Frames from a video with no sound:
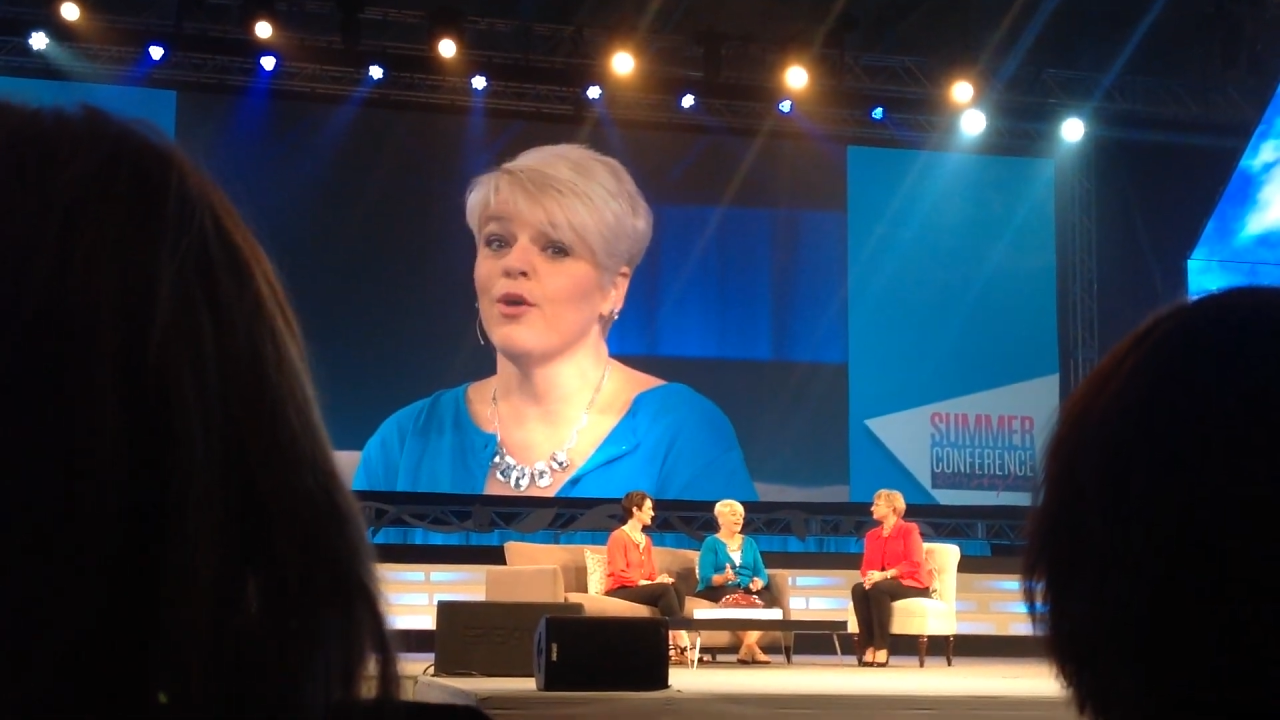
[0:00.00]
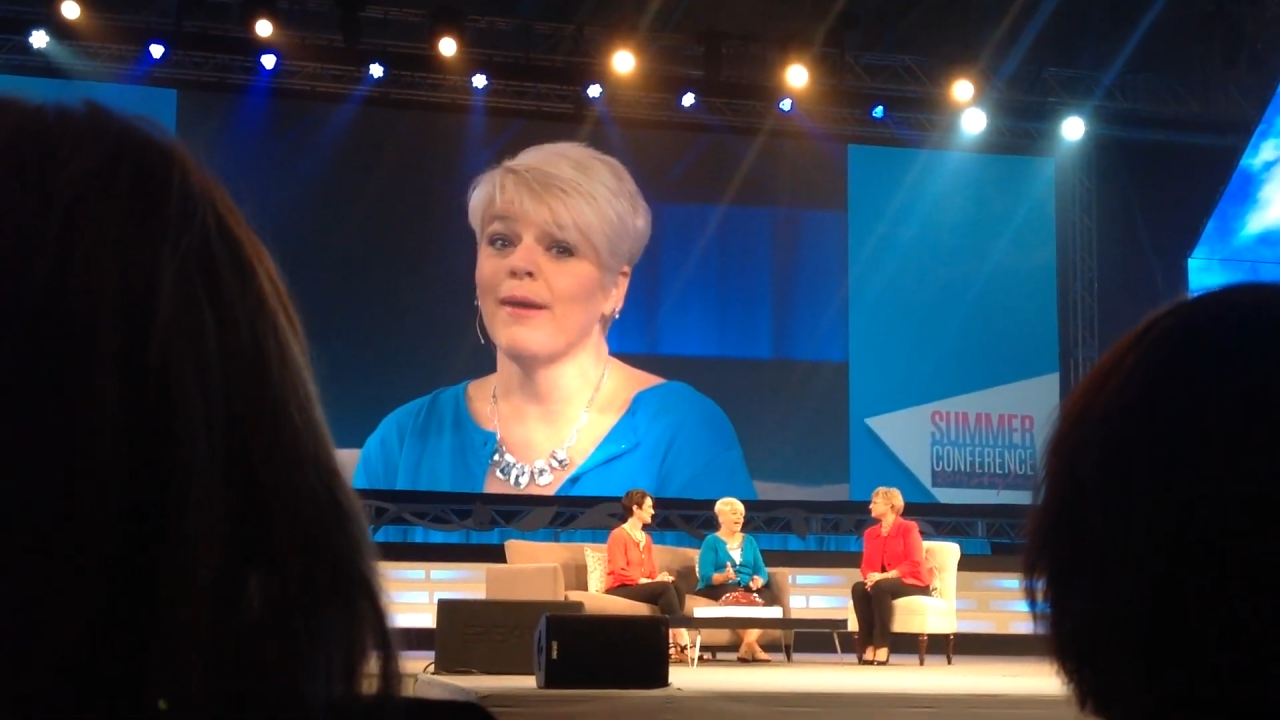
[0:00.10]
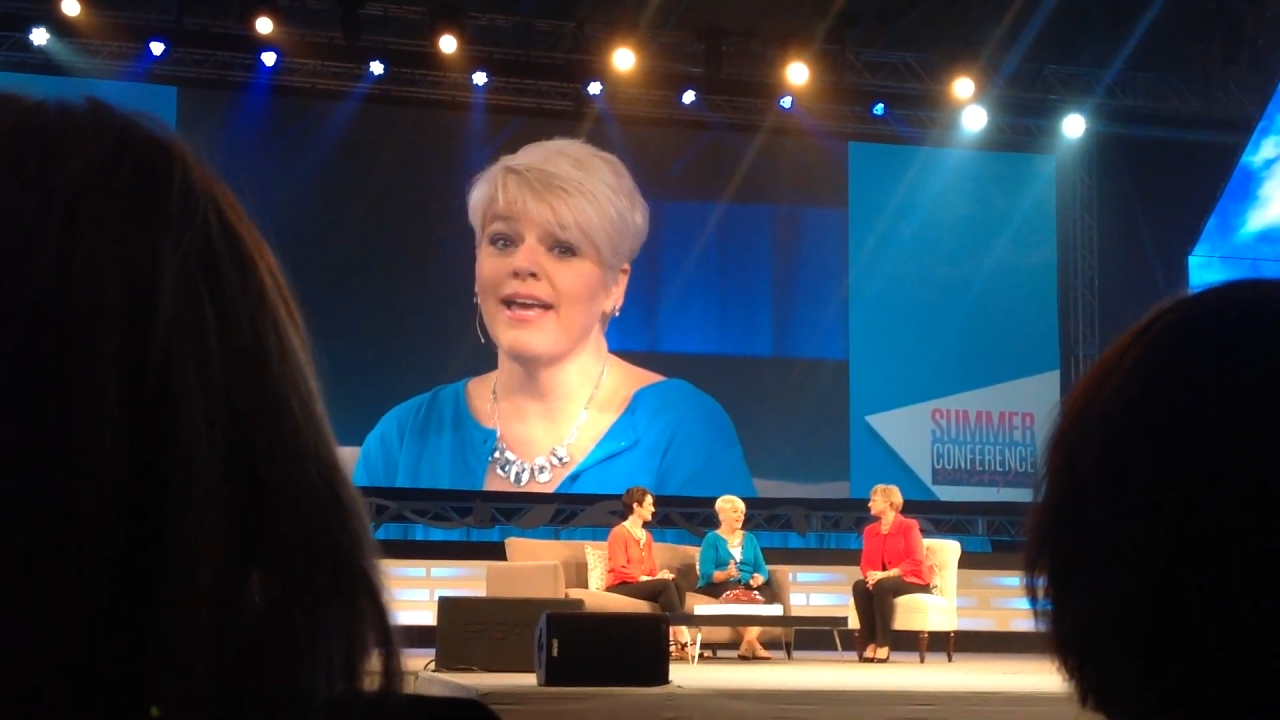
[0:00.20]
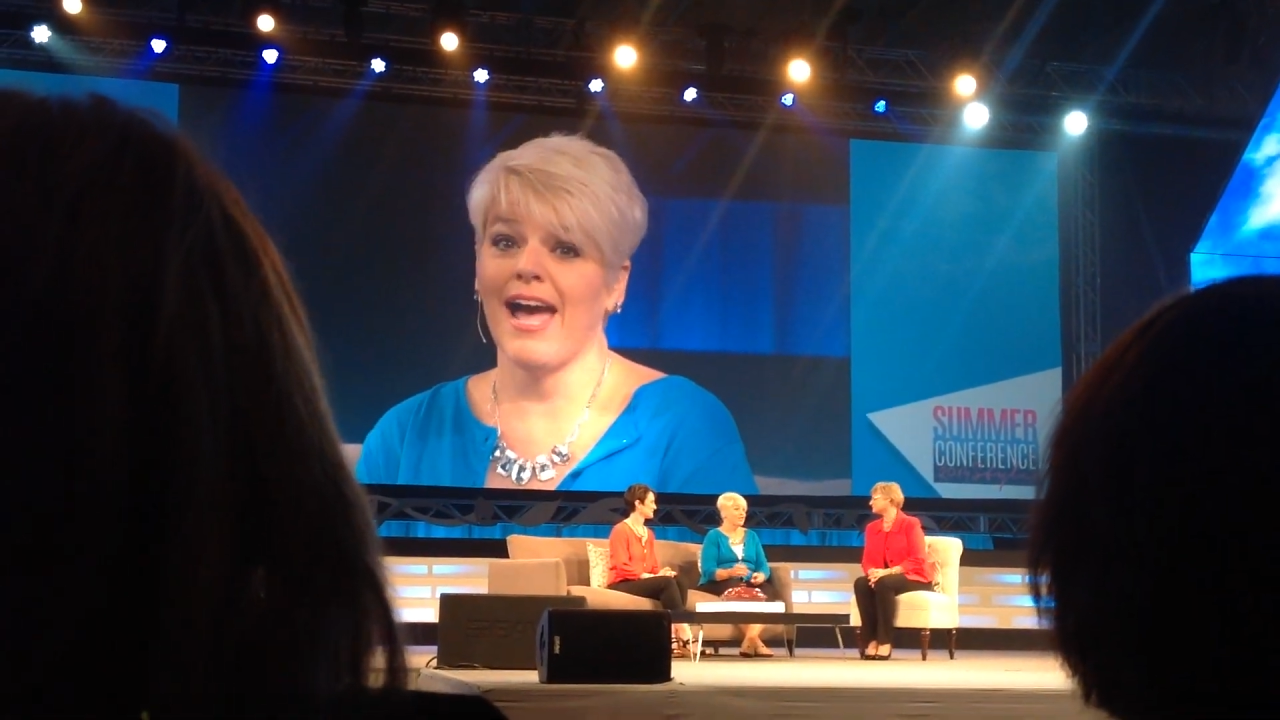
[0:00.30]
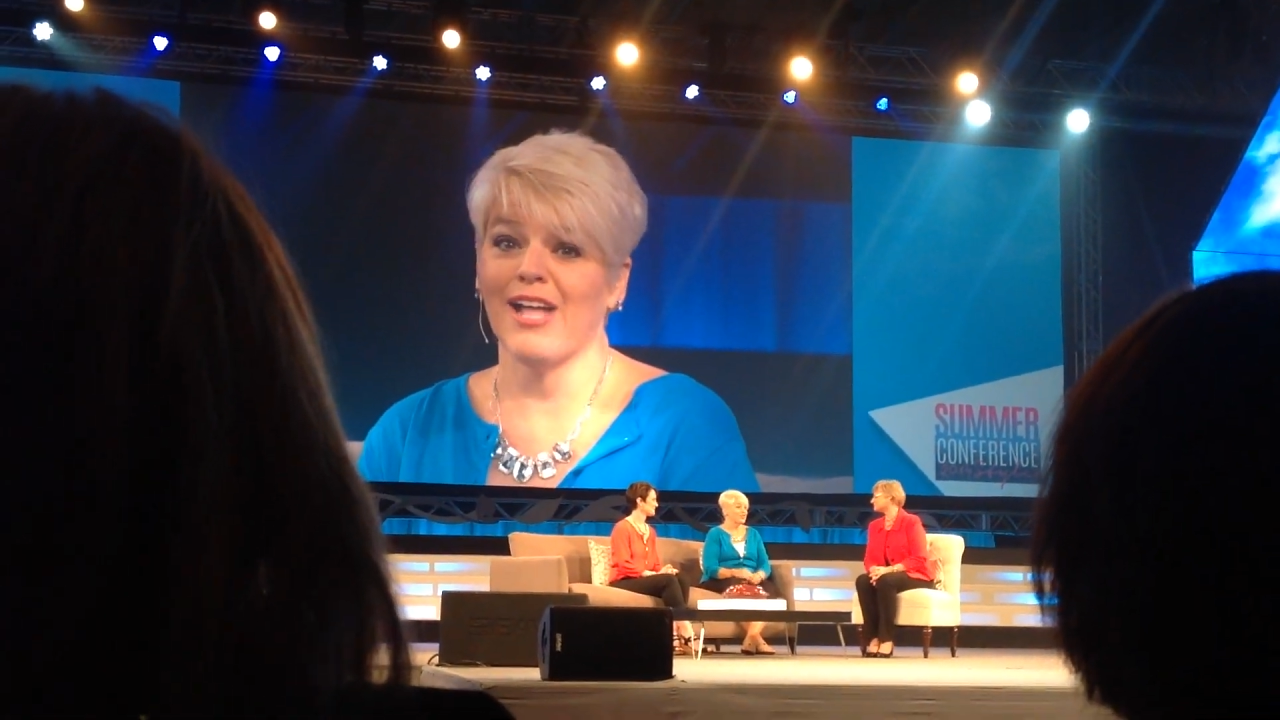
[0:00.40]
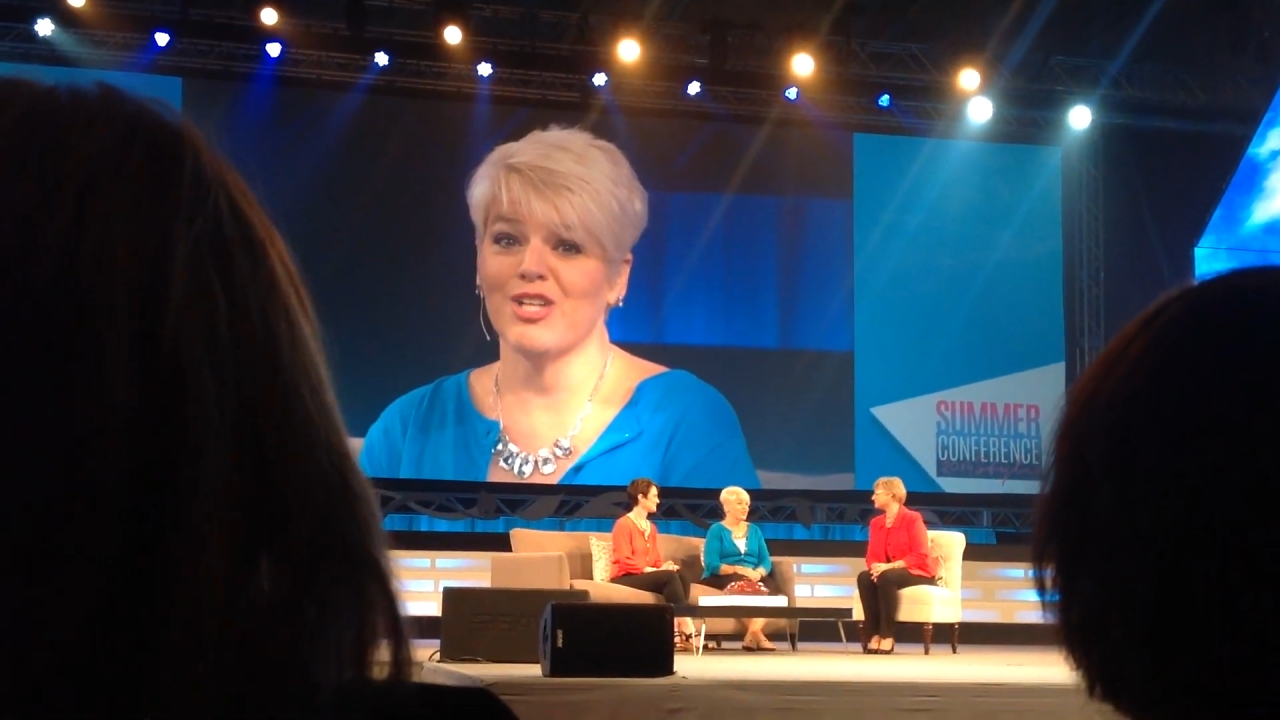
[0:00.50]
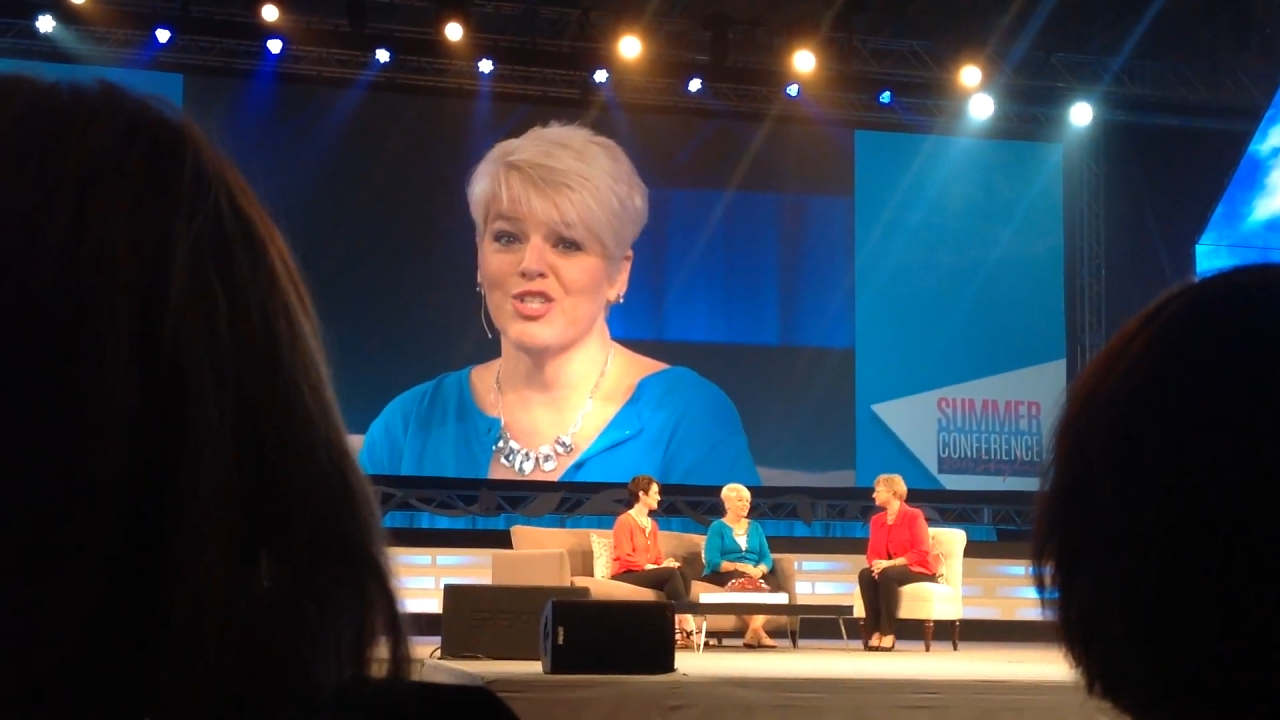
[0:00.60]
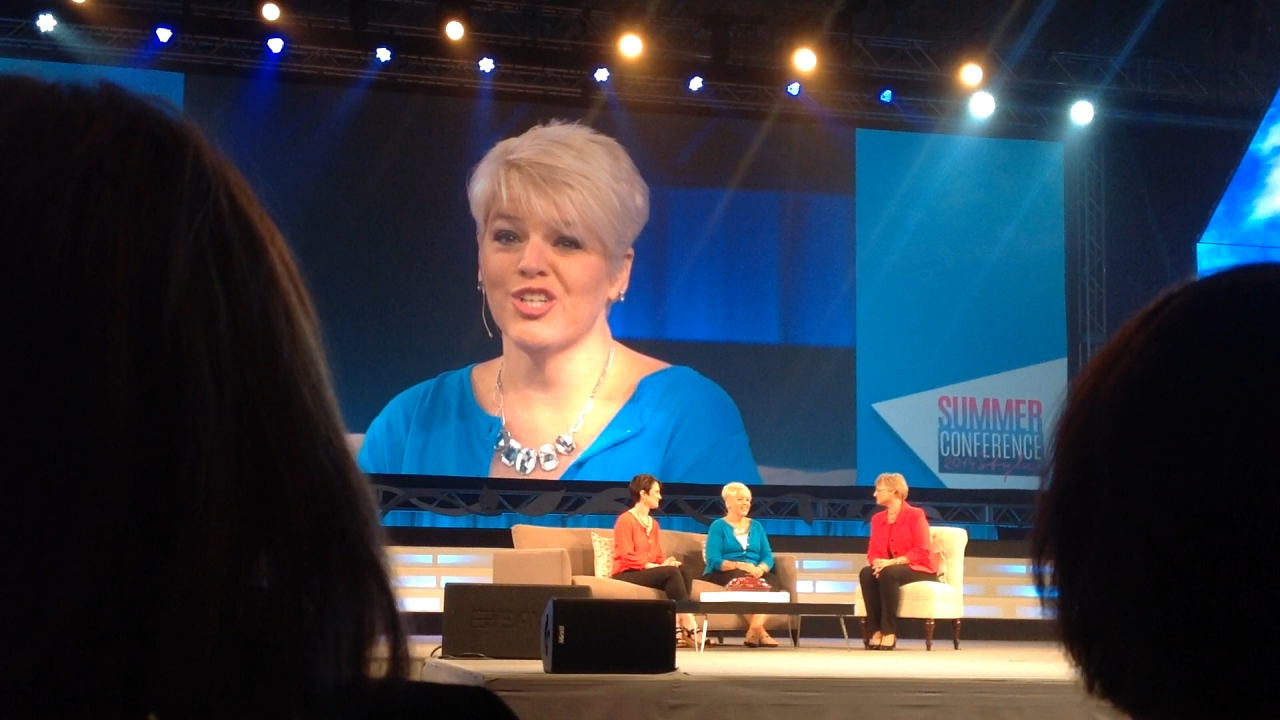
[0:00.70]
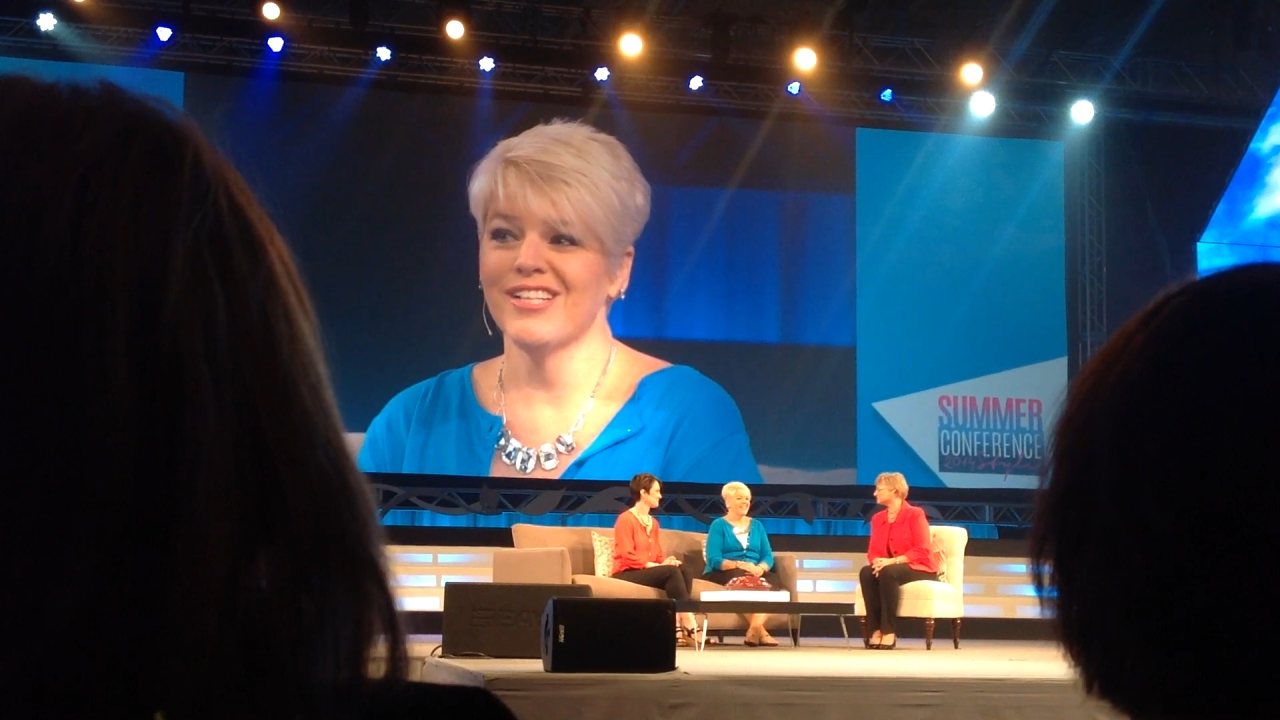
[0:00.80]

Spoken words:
my calendar.